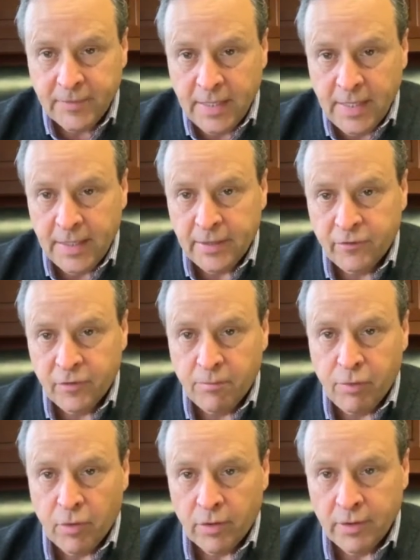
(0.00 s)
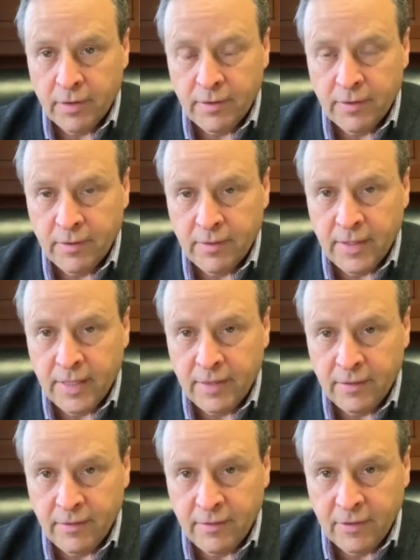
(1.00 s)
And it's important that
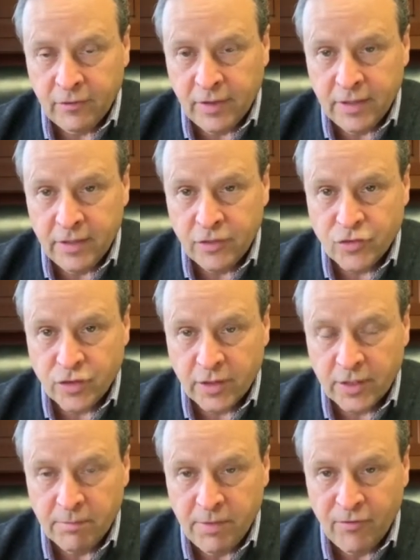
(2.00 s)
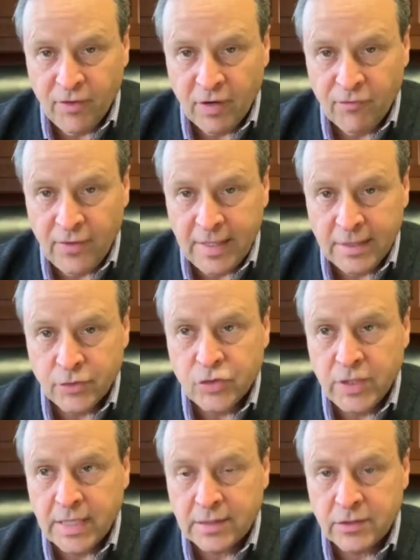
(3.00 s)
this condition can be verified and
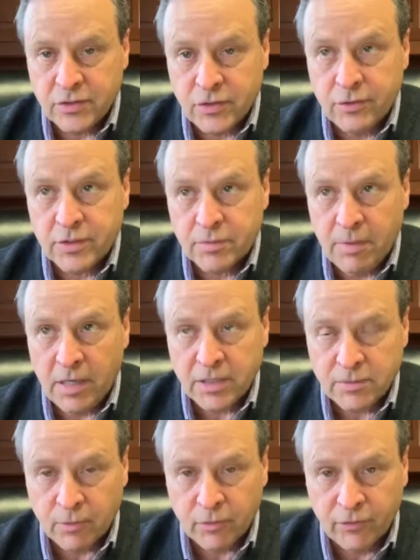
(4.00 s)
checked as soon as possible.